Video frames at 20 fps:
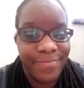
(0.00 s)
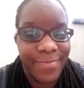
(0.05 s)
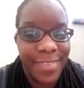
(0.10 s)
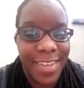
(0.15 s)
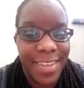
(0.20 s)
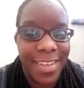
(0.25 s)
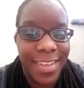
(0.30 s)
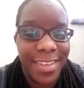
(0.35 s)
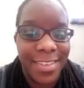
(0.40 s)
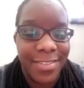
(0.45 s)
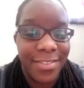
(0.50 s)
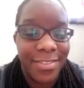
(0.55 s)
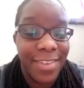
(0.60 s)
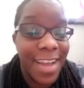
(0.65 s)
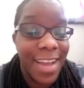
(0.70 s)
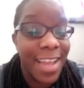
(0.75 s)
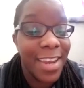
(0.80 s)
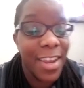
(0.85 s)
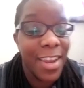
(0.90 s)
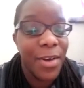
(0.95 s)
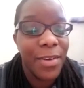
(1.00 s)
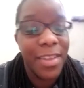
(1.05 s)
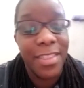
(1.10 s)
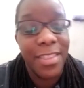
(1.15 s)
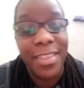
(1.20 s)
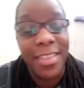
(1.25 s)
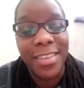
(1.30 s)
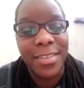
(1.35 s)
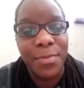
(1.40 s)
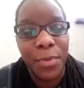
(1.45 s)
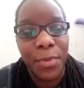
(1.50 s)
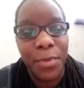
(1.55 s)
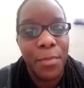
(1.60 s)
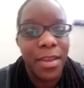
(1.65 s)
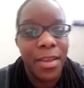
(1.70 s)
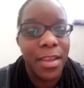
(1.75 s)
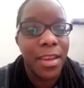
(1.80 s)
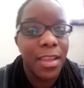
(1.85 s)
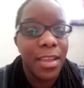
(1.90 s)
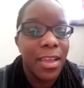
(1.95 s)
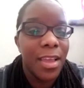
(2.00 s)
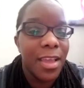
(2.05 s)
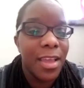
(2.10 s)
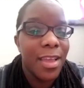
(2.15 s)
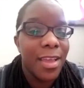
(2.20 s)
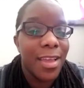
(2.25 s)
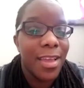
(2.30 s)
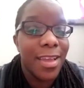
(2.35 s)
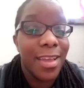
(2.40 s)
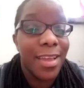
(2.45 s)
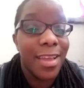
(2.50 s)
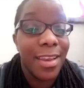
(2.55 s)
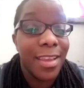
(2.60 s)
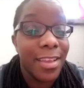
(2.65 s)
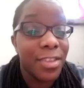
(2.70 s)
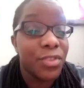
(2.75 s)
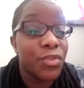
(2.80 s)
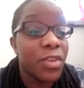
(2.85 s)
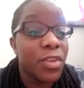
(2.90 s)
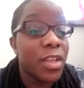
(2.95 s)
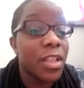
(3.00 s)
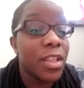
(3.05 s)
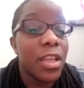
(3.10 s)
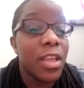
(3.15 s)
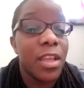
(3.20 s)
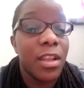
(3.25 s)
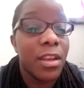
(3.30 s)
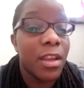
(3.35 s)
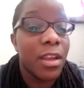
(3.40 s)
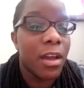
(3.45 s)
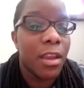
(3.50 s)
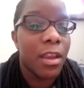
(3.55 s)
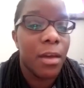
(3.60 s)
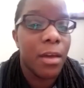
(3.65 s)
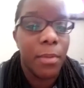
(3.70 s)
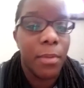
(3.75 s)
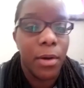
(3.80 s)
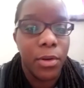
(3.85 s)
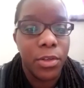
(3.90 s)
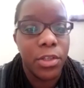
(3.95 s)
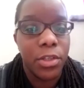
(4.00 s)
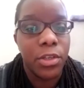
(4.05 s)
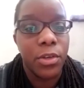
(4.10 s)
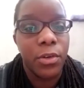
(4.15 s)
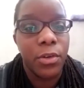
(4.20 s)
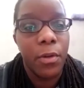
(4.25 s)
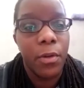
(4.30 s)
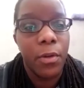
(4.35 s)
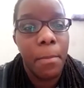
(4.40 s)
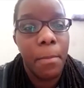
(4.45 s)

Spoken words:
Like right now, in this moment, it is really not about you.